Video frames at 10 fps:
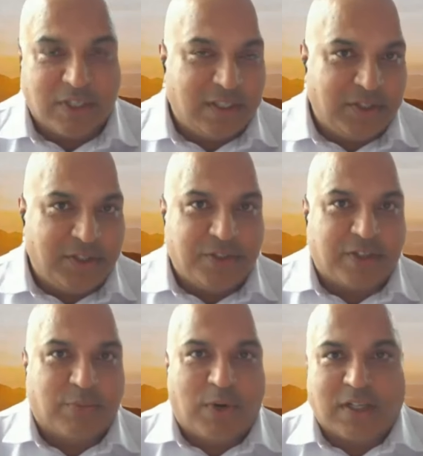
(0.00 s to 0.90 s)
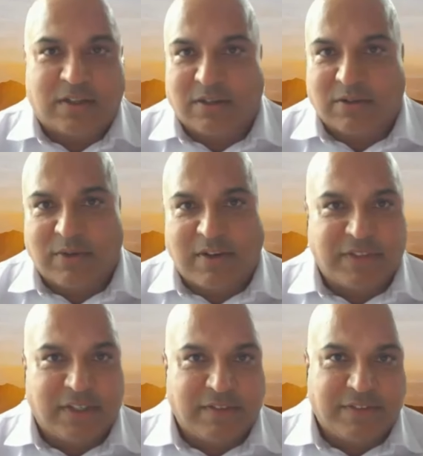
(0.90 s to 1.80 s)
You can walk there
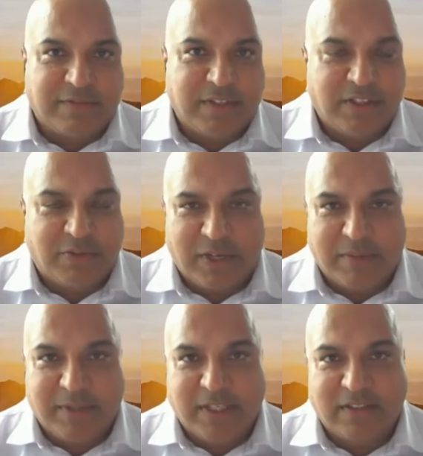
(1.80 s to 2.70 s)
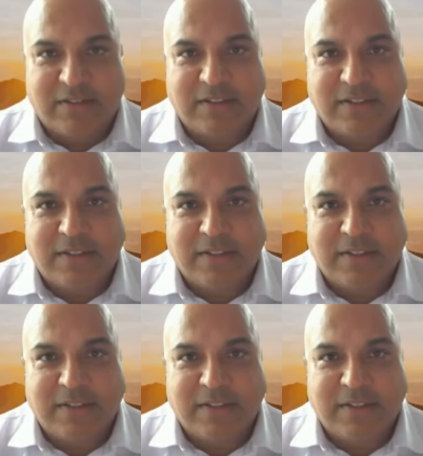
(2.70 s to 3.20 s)
roughly in 15, 20 minutes.